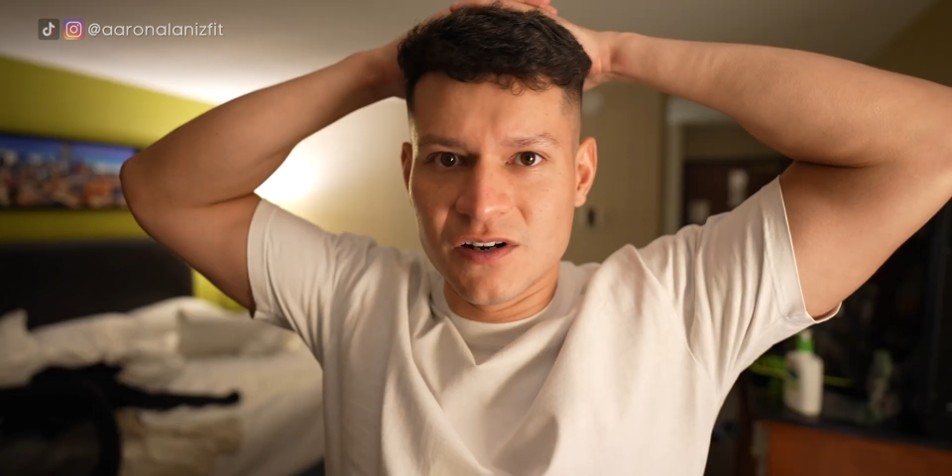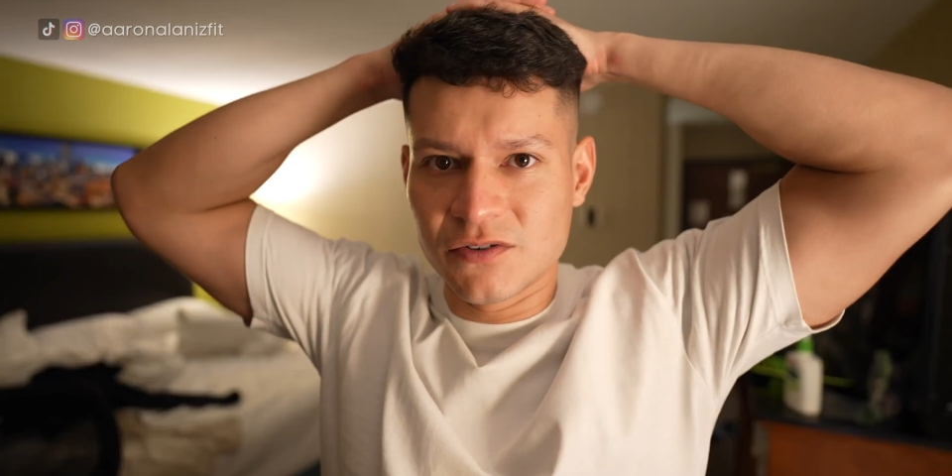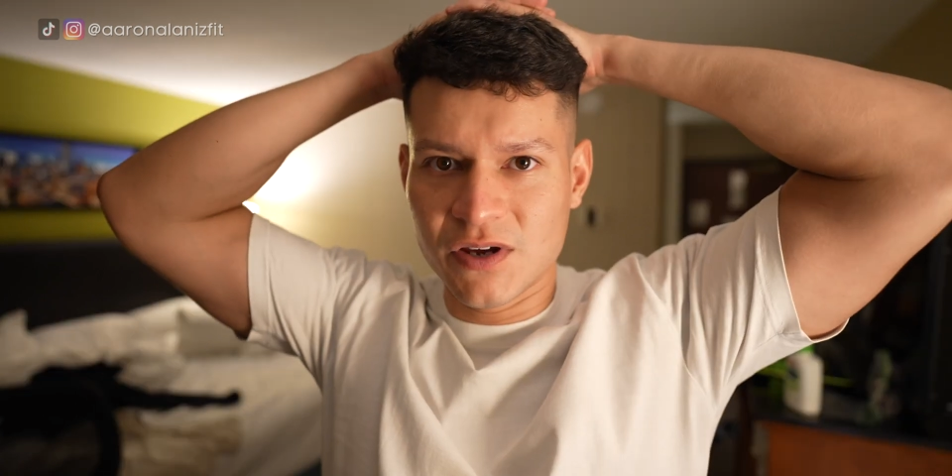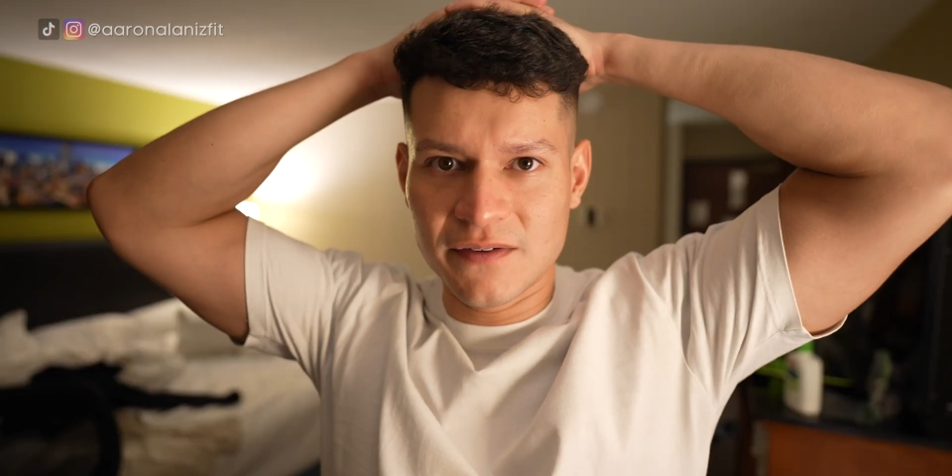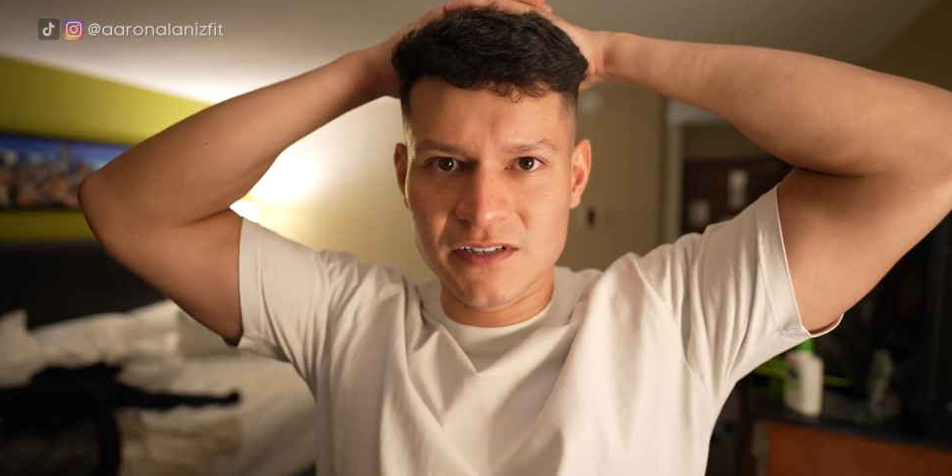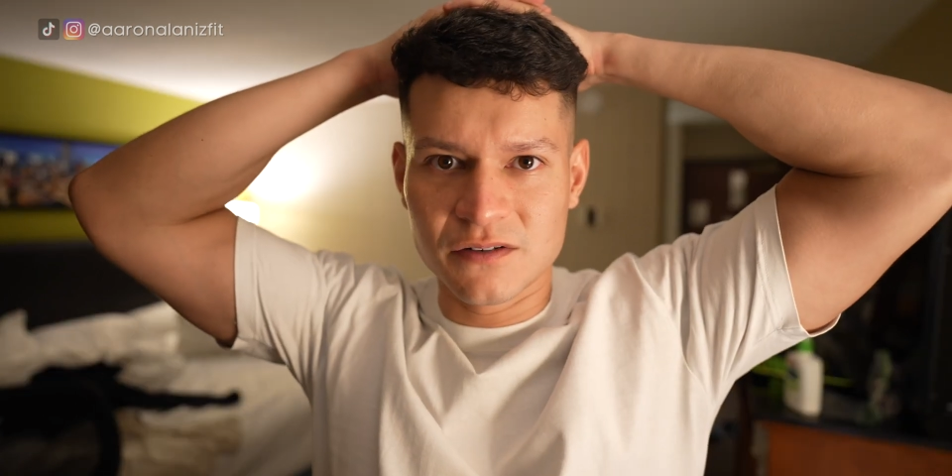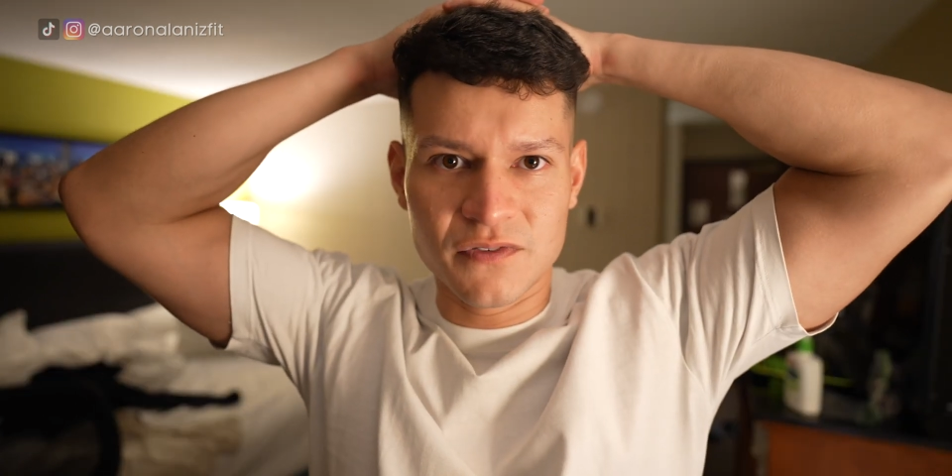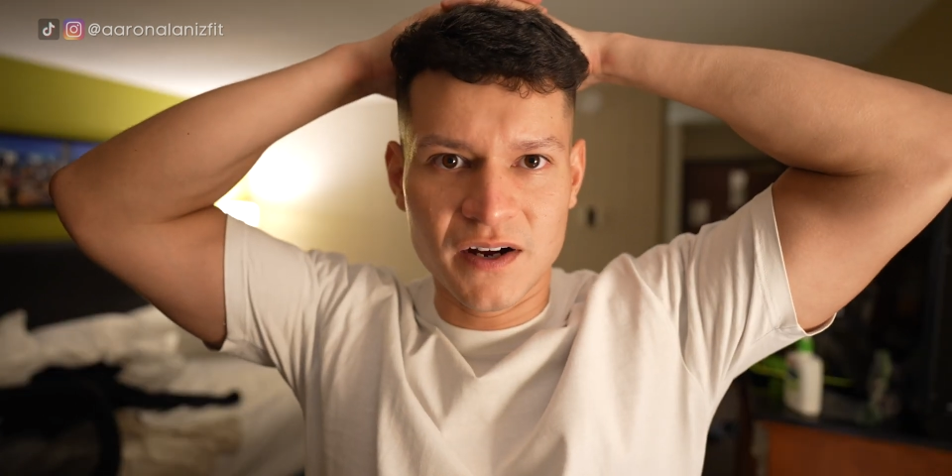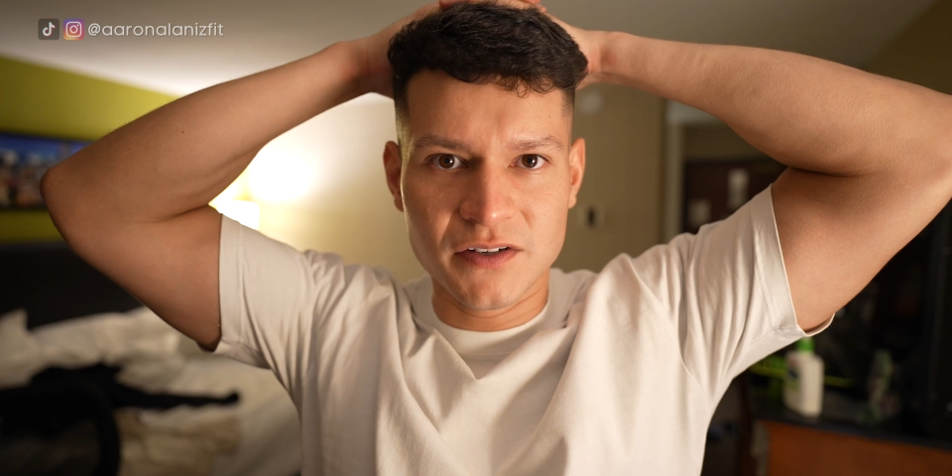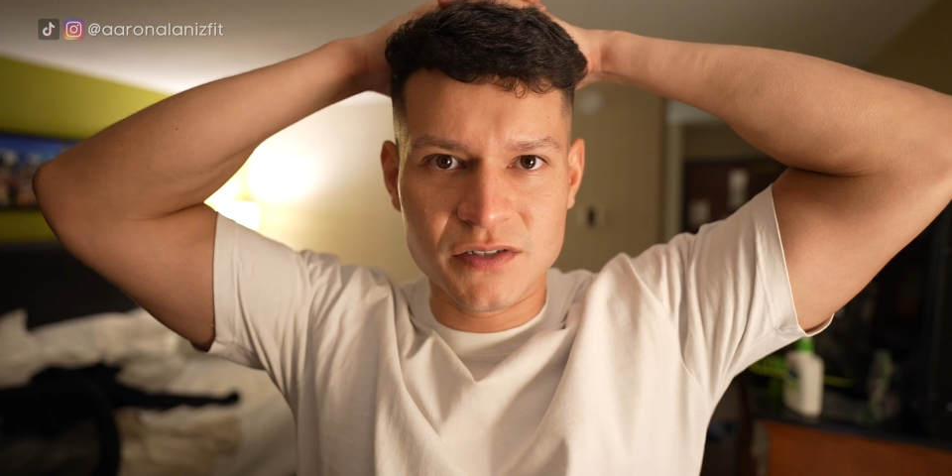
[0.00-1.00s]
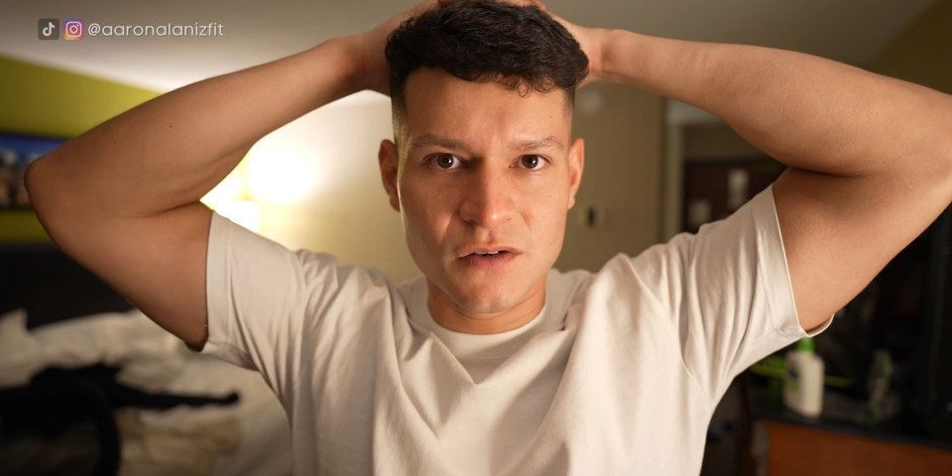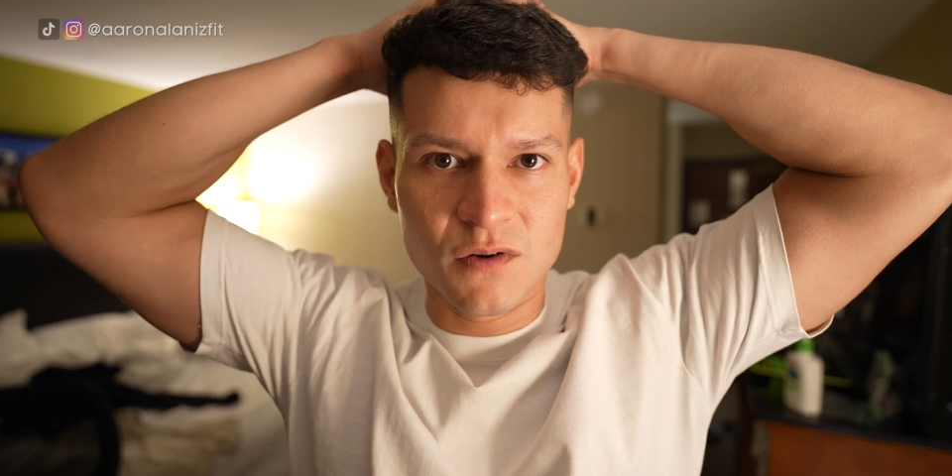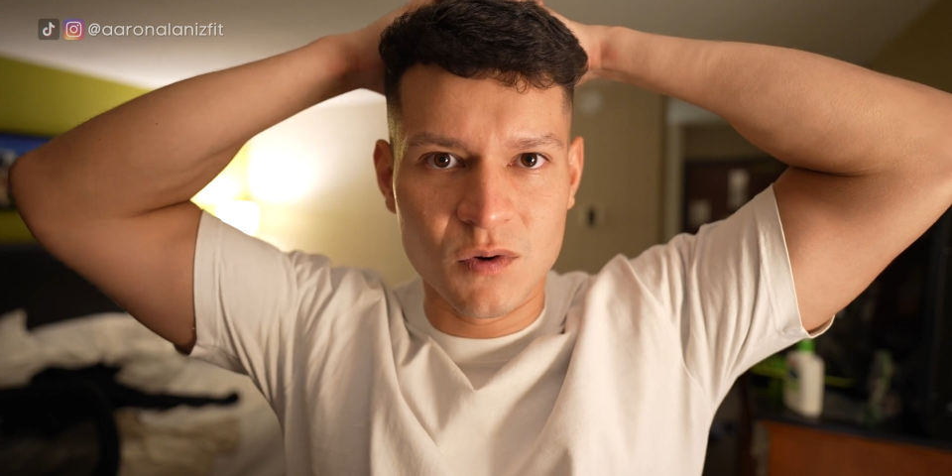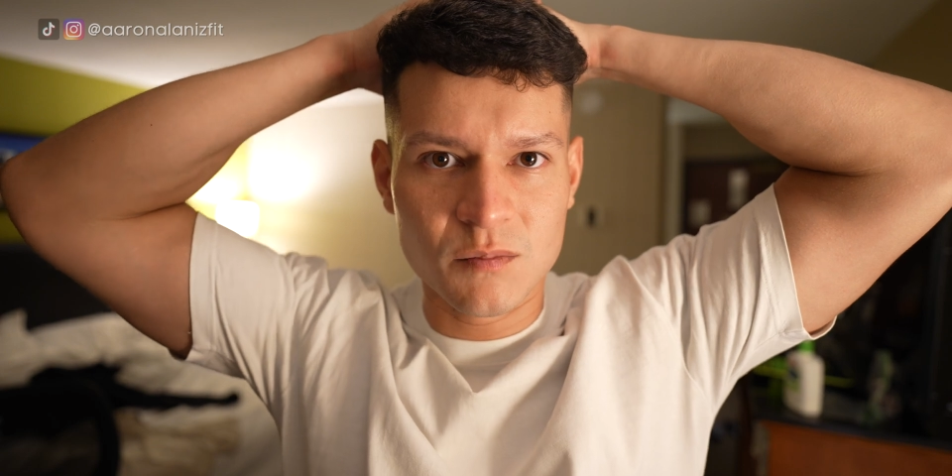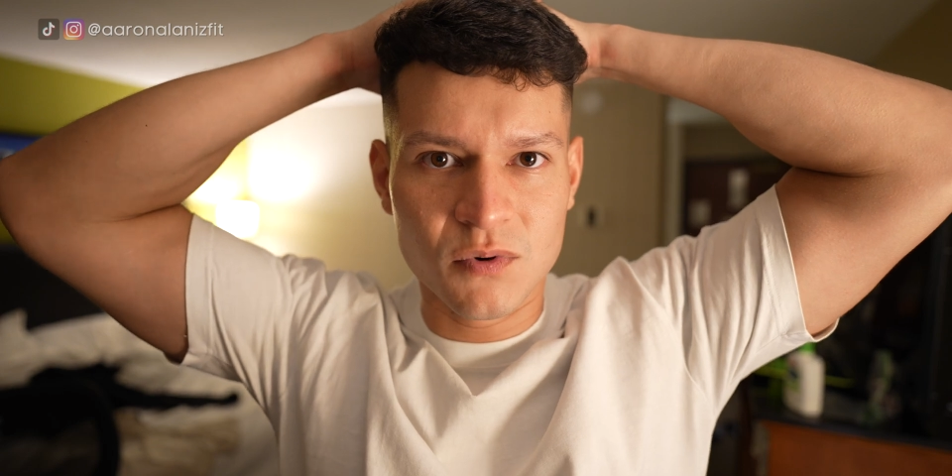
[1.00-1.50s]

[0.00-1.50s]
know, you have to define yourself at one